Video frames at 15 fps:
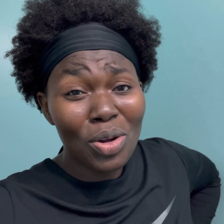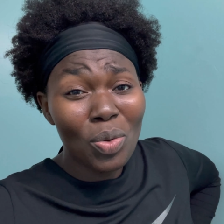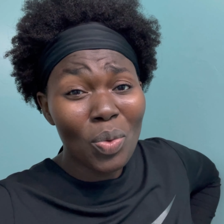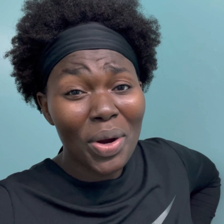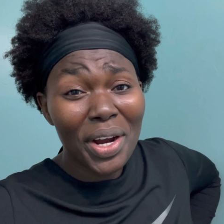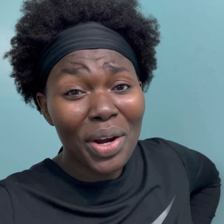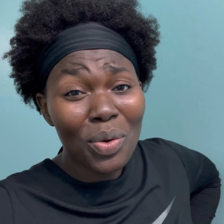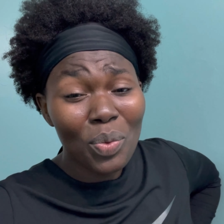
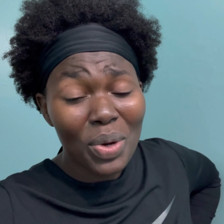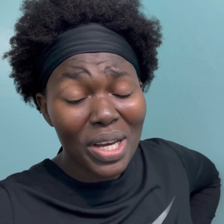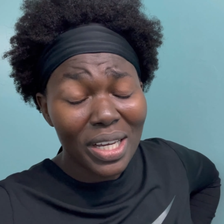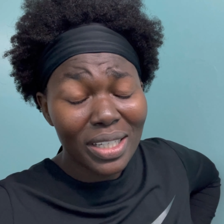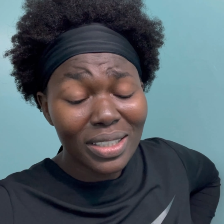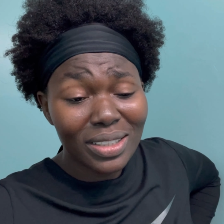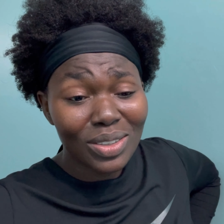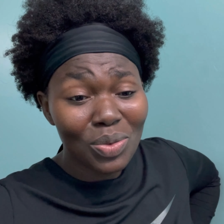where I
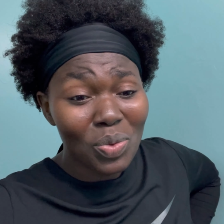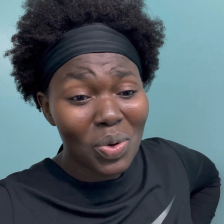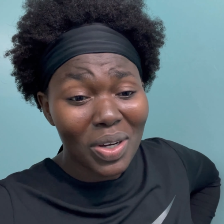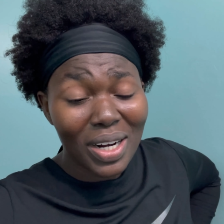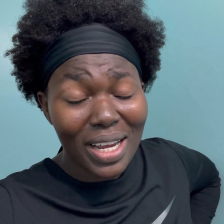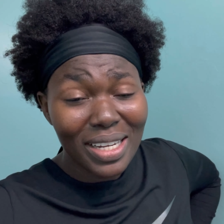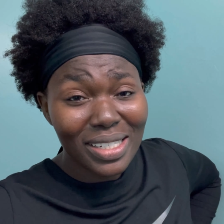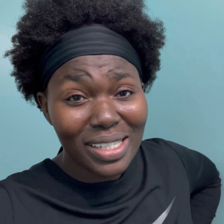went, what
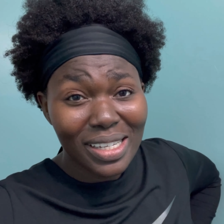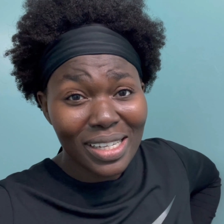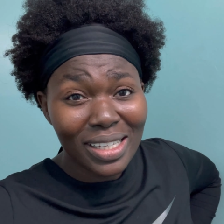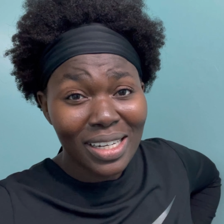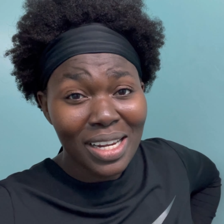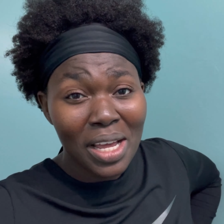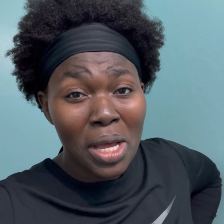I did,